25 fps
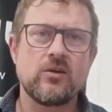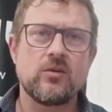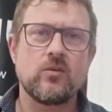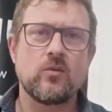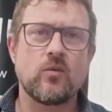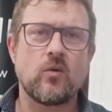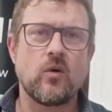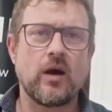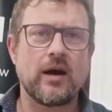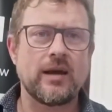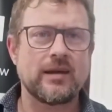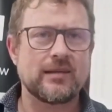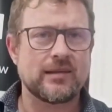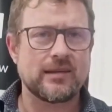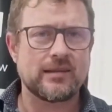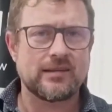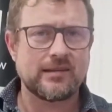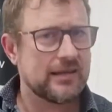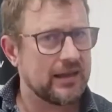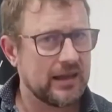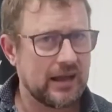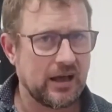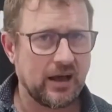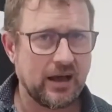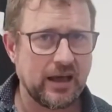Why is a
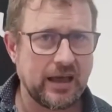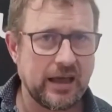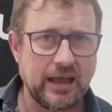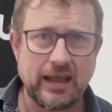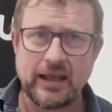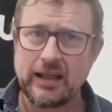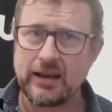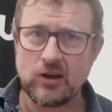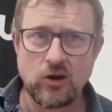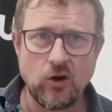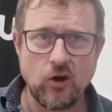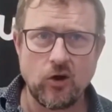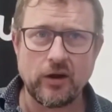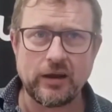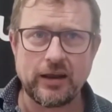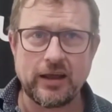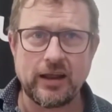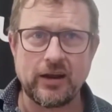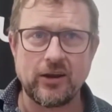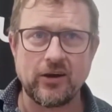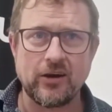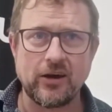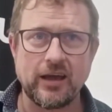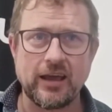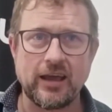TIE not an
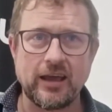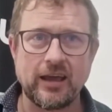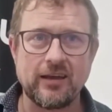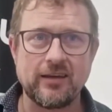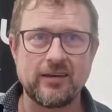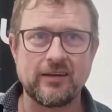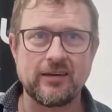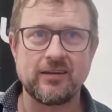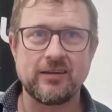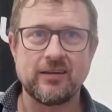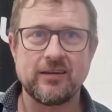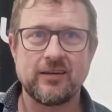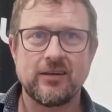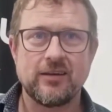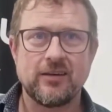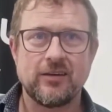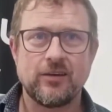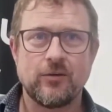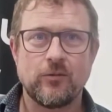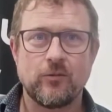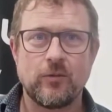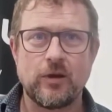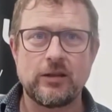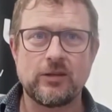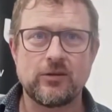NIE?
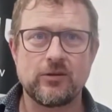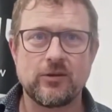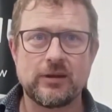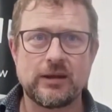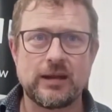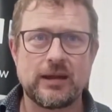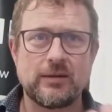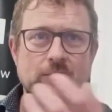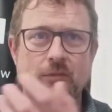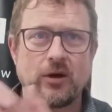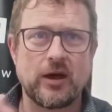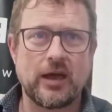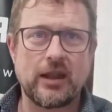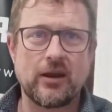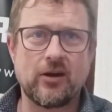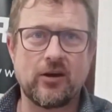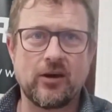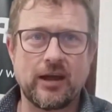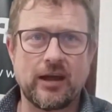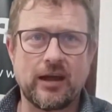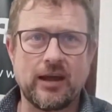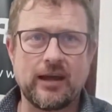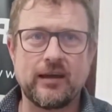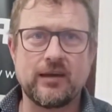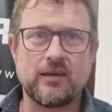When do I need my
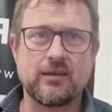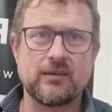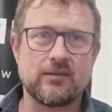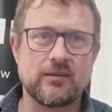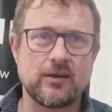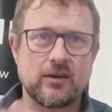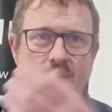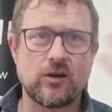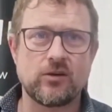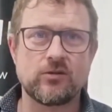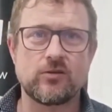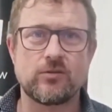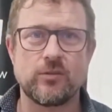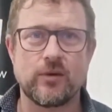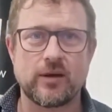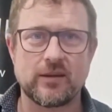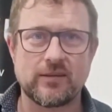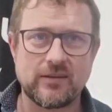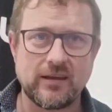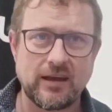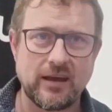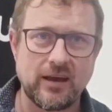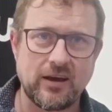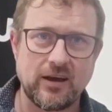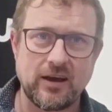NIE that goes with my
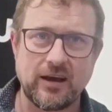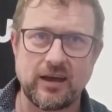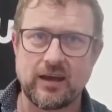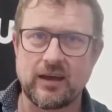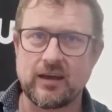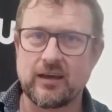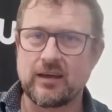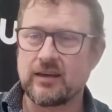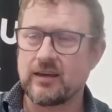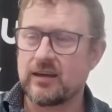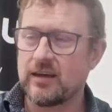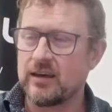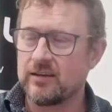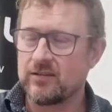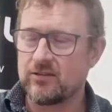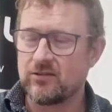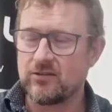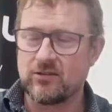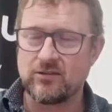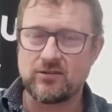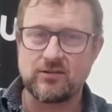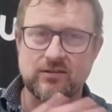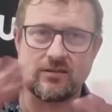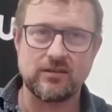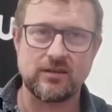TIE?
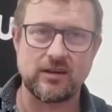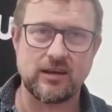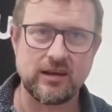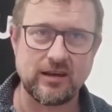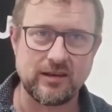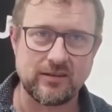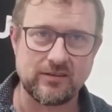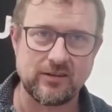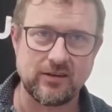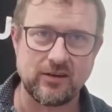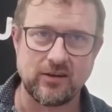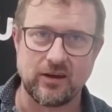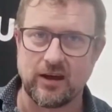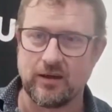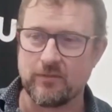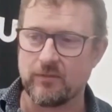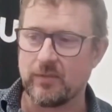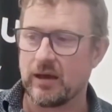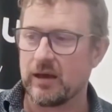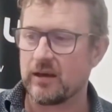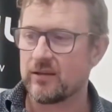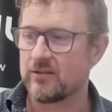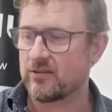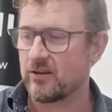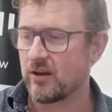It's a
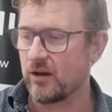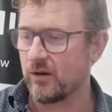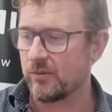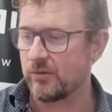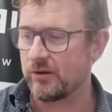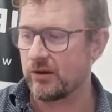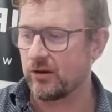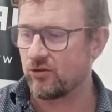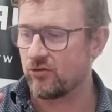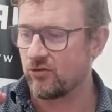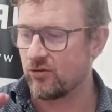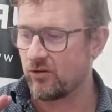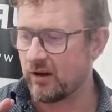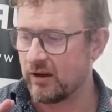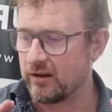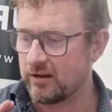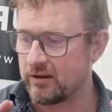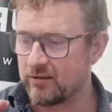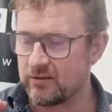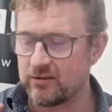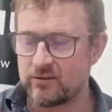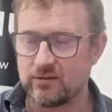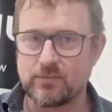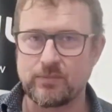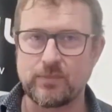nightmare. So I'm going to try and
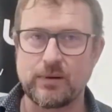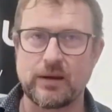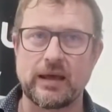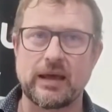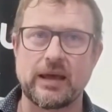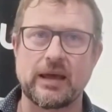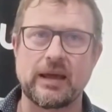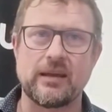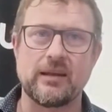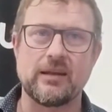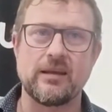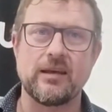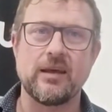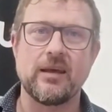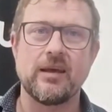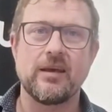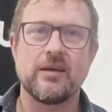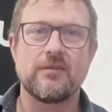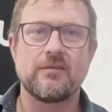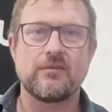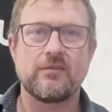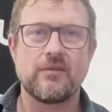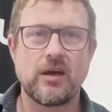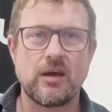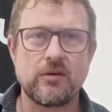explain
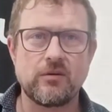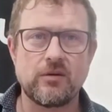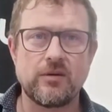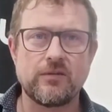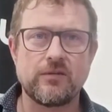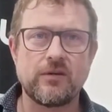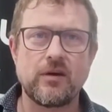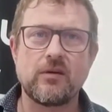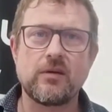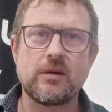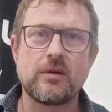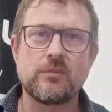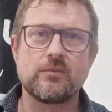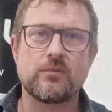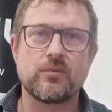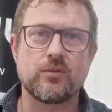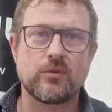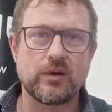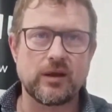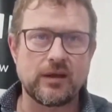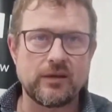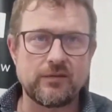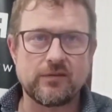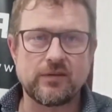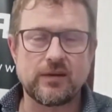very, very
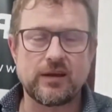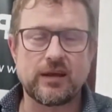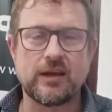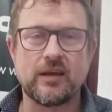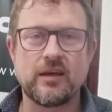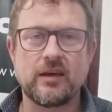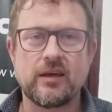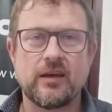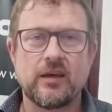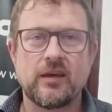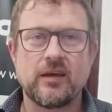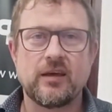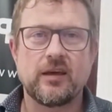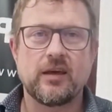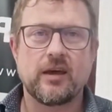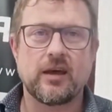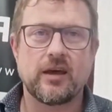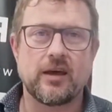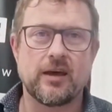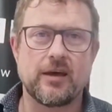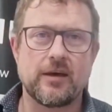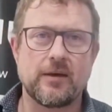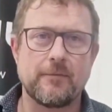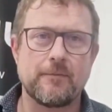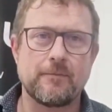briefly.
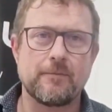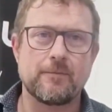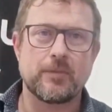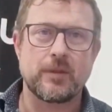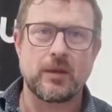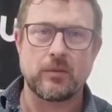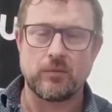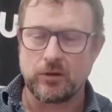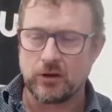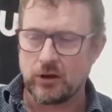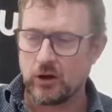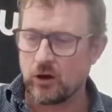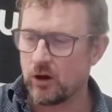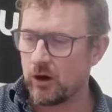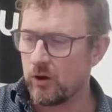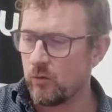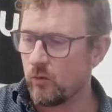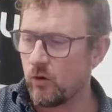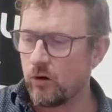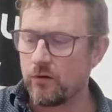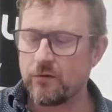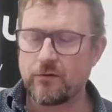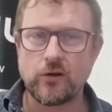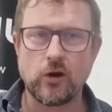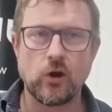And we know I
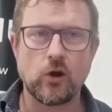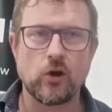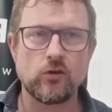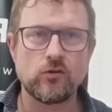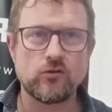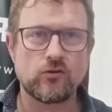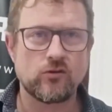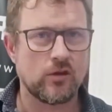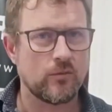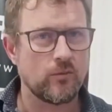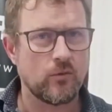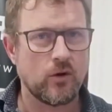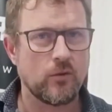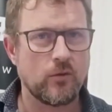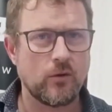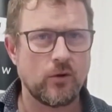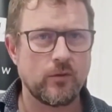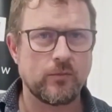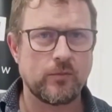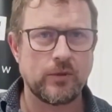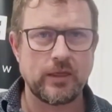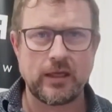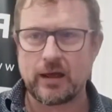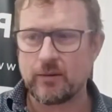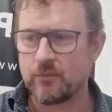waffle on, so it might
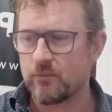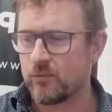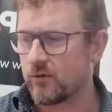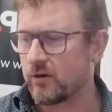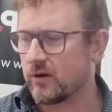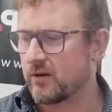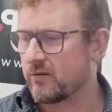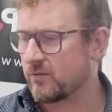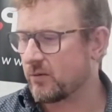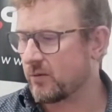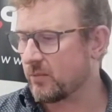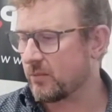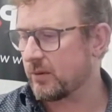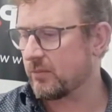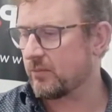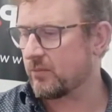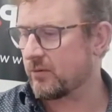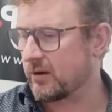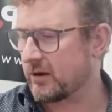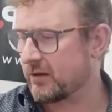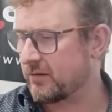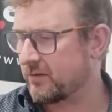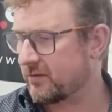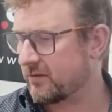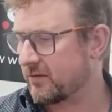not be that brief. It'll be
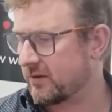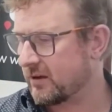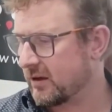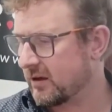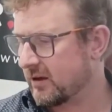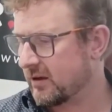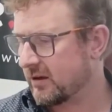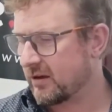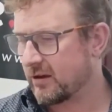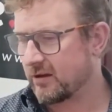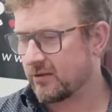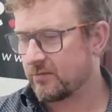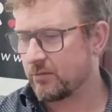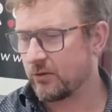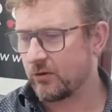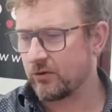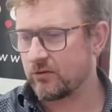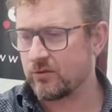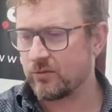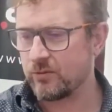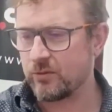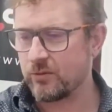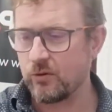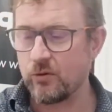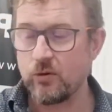brief as
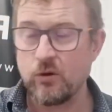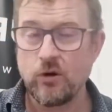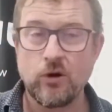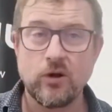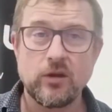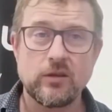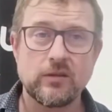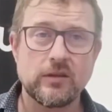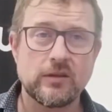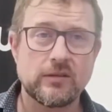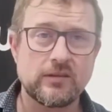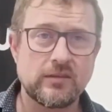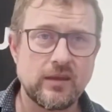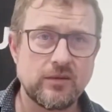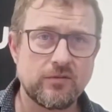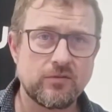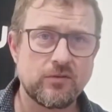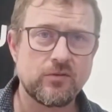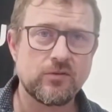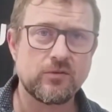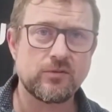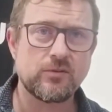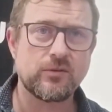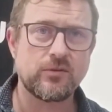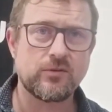possible. The
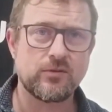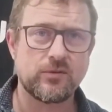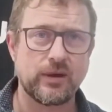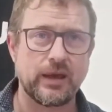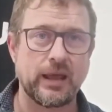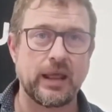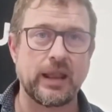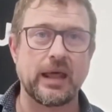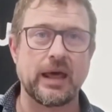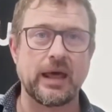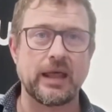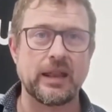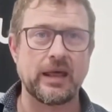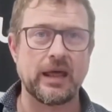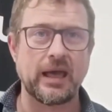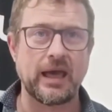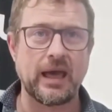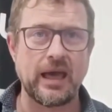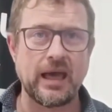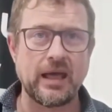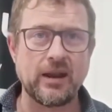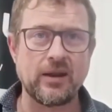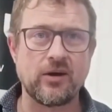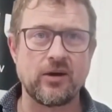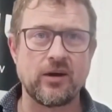difference between an
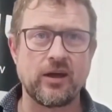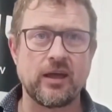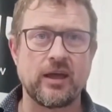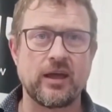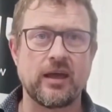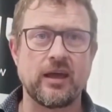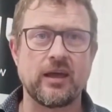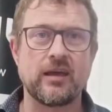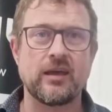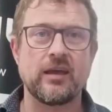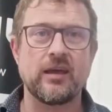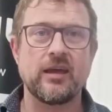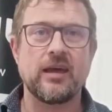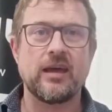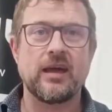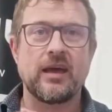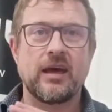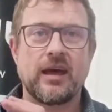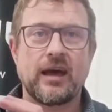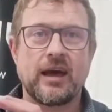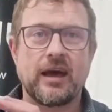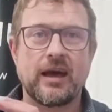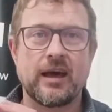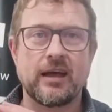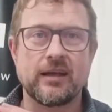NIE
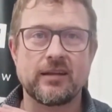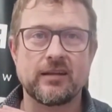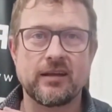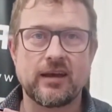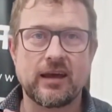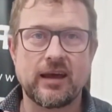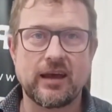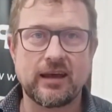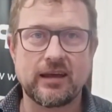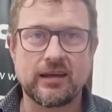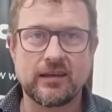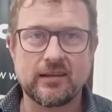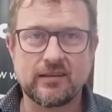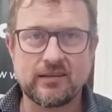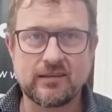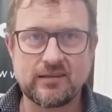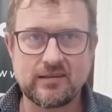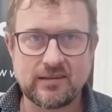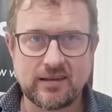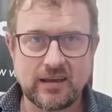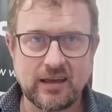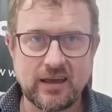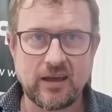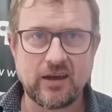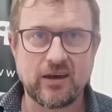and a
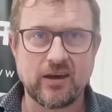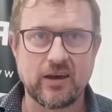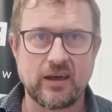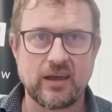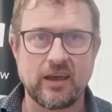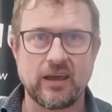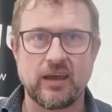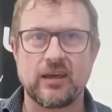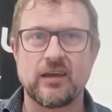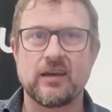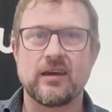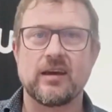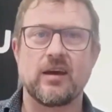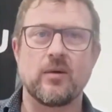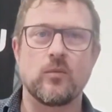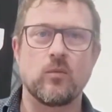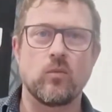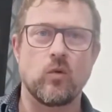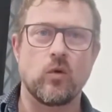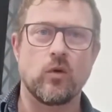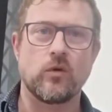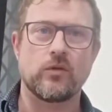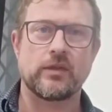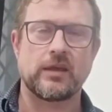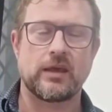TIE and
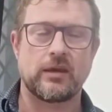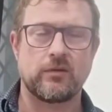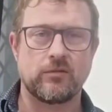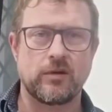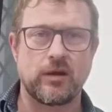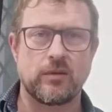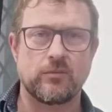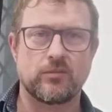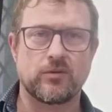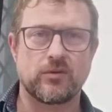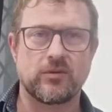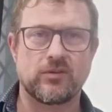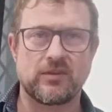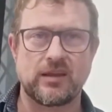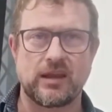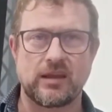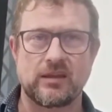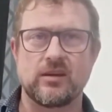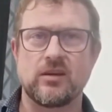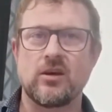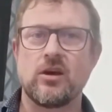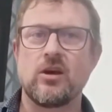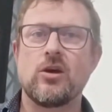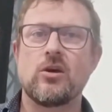what they represent.